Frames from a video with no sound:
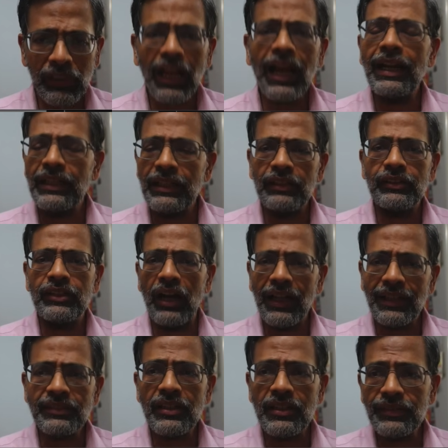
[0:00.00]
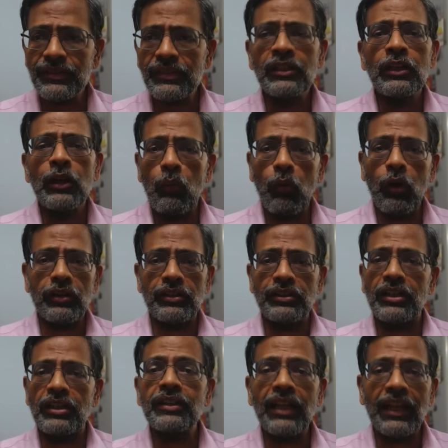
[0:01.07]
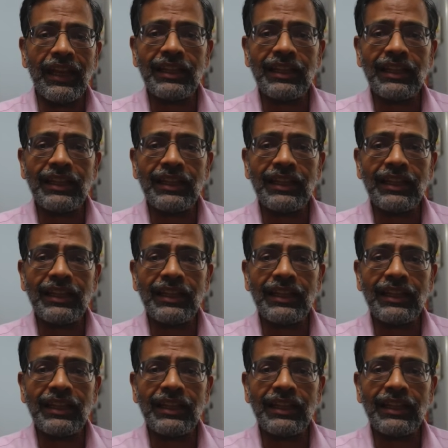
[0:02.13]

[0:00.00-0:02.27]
And the answer is, what return can